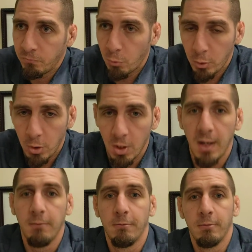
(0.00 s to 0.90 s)
for your
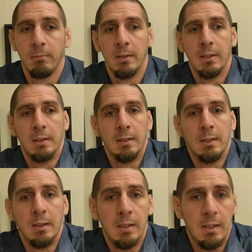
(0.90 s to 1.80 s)
life.
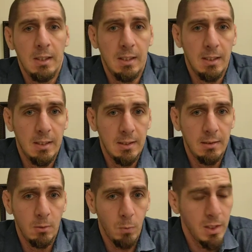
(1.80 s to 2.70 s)

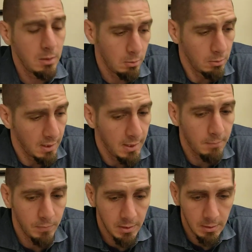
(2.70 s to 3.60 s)
And the way you do
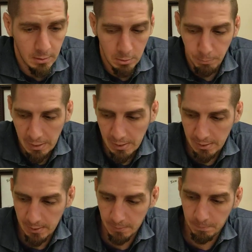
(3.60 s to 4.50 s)
that is
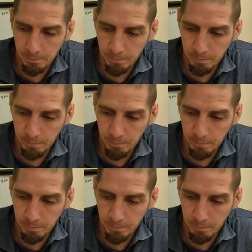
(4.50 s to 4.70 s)
by